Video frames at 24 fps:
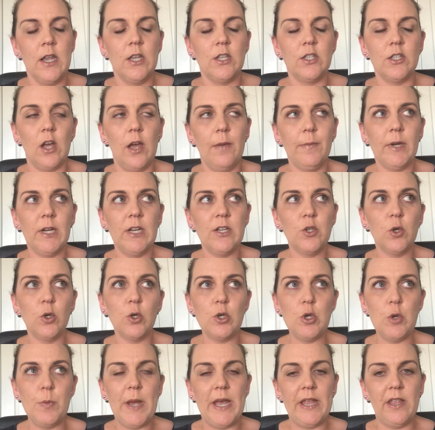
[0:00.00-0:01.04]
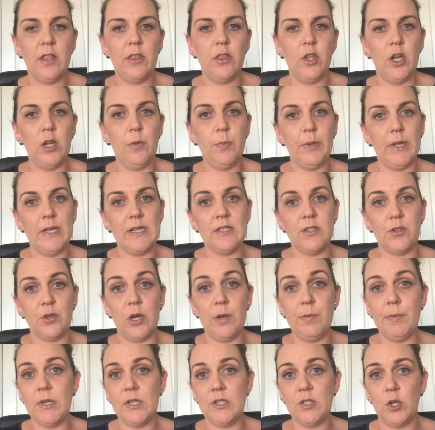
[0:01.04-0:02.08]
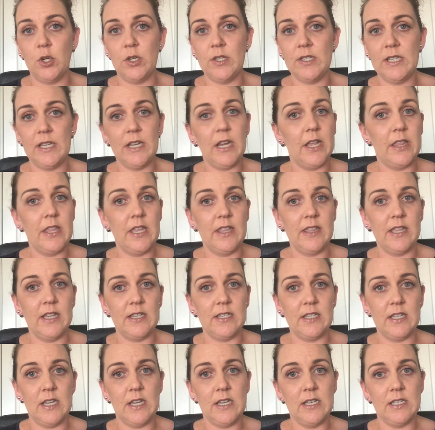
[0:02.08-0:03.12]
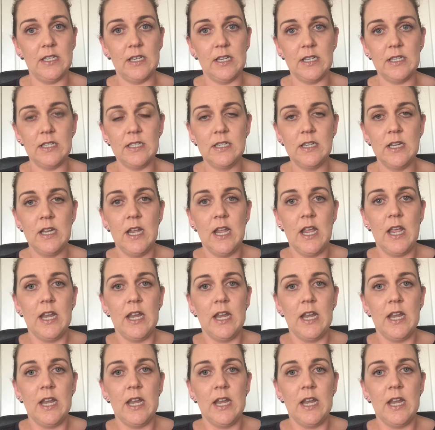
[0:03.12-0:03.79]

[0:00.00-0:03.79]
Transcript: So I'm going to talk to you about the 30 plus 3 because honestly I think that's the easiest.